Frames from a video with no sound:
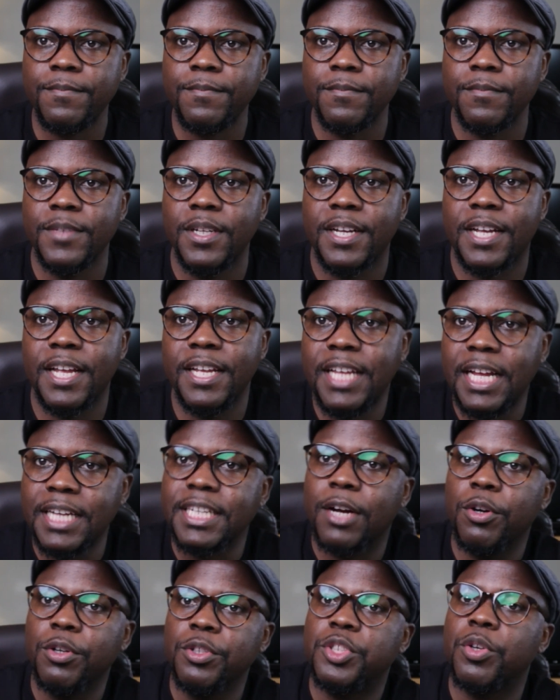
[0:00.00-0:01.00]
Kenyatta
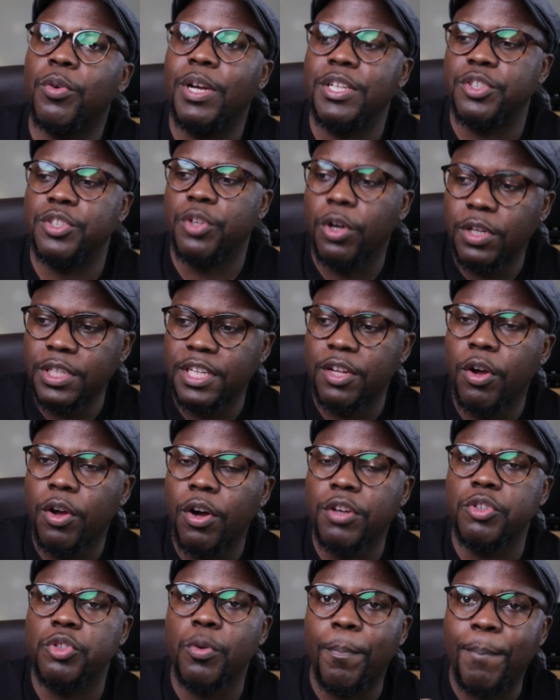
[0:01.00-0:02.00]
also was holding
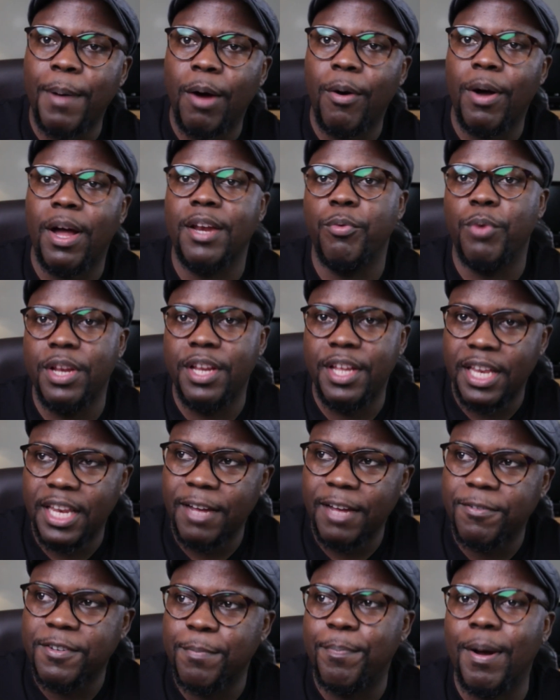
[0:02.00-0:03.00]
on to power, and when he
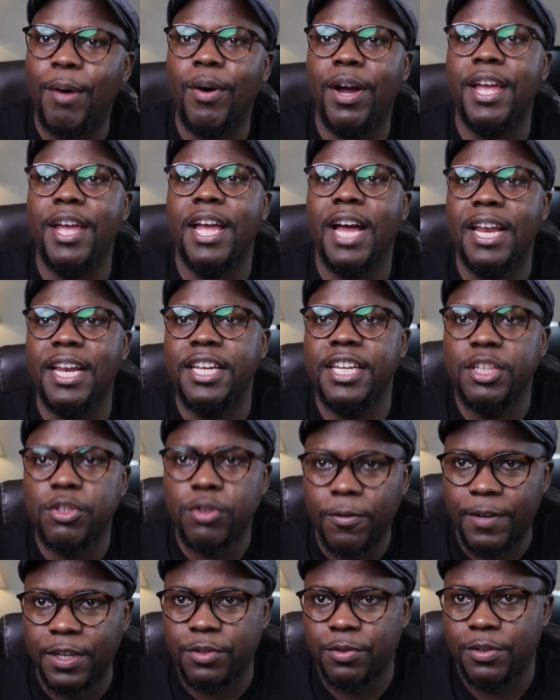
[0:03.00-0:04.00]
left power, he handed it
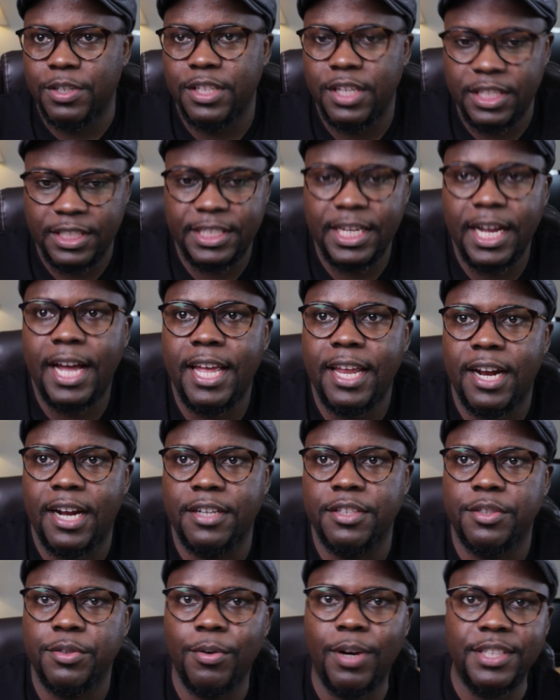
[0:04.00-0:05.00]
over to a
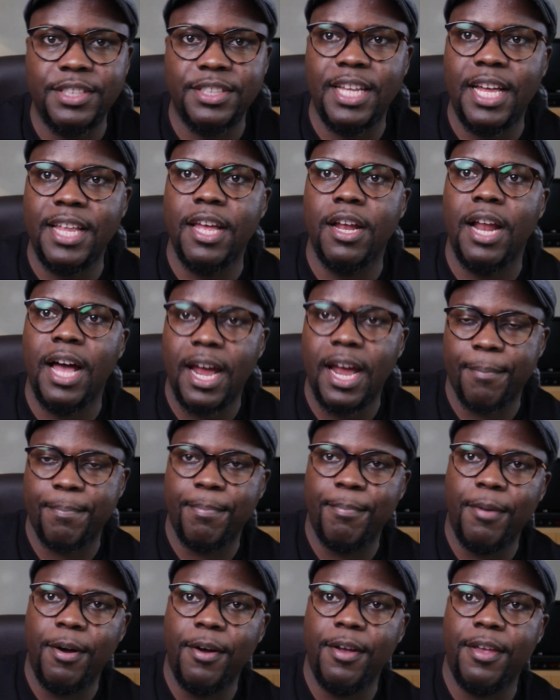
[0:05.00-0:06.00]
tyrant who was Daniel Arap
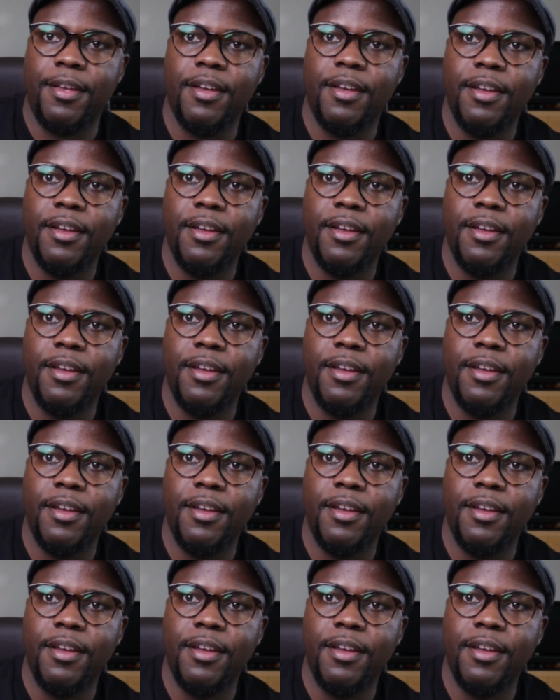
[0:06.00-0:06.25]
Moi.